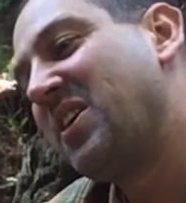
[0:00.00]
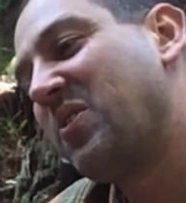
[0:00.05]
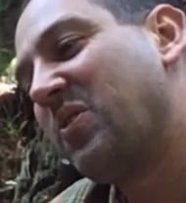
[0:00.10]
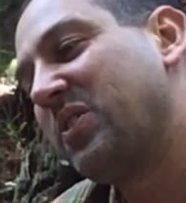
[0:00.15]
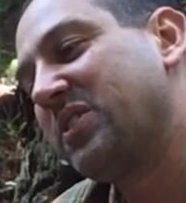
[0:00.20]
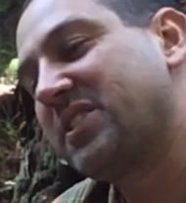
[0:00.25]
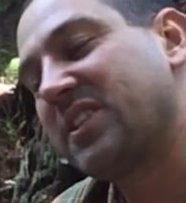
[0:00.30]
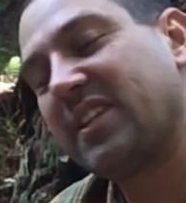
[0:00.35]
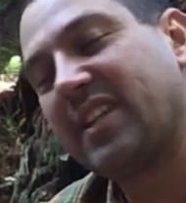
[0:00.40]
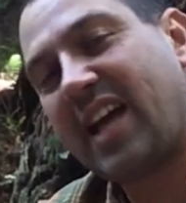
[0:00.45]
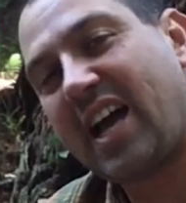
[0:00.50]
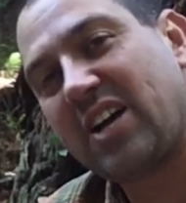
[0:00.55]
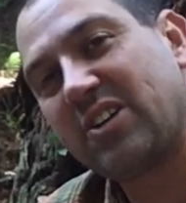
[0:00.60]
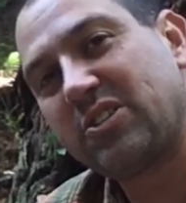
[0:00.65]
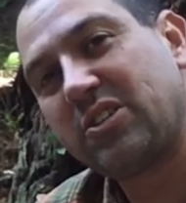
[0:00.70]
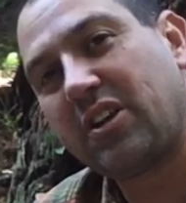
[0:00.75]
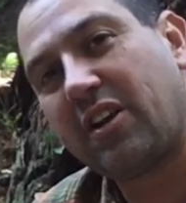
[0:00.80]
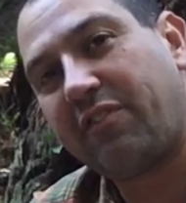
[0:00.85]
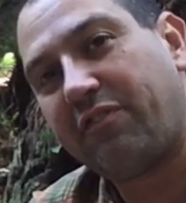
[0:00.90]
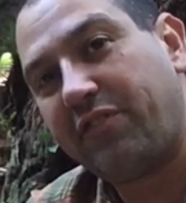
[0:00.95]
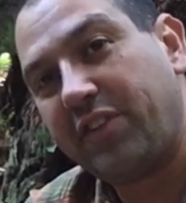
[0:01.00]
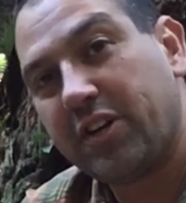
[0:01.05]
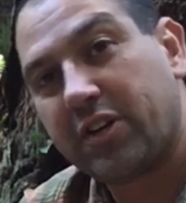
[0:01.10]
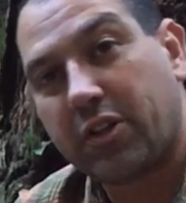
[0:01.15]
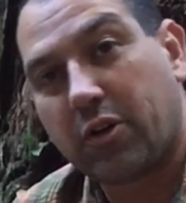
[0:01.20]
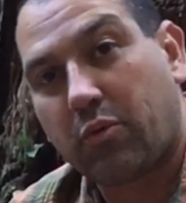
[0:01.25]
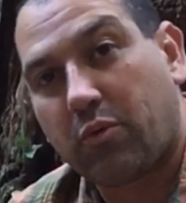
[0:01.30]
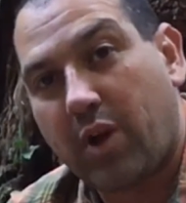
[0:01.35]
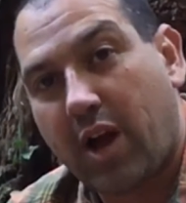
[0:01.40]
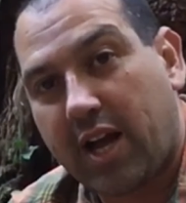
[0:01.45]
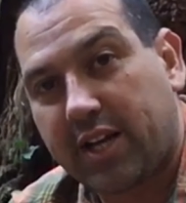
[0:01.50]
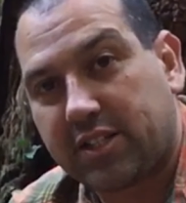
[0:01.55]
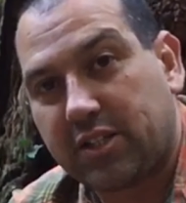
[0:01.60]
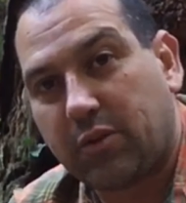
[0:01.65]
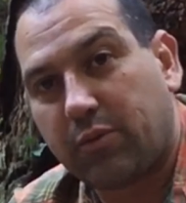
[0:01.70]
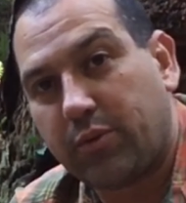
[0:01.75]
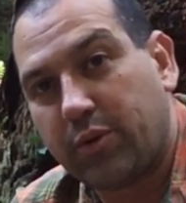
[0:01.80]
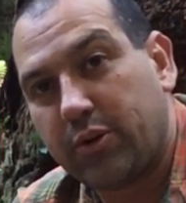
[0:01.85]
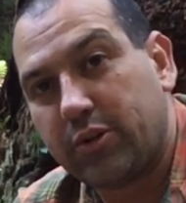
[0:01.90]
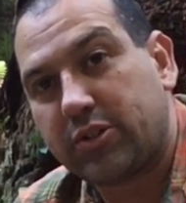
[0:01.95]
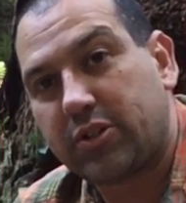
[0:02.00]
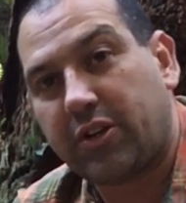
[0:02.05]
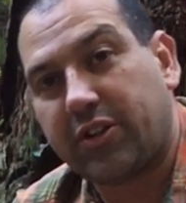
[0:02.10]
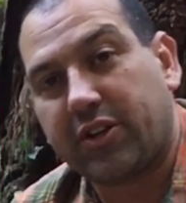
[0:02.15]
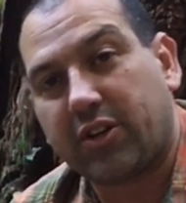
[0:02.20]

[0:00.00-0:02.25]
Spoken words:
which allows you to feel the rocks and roots on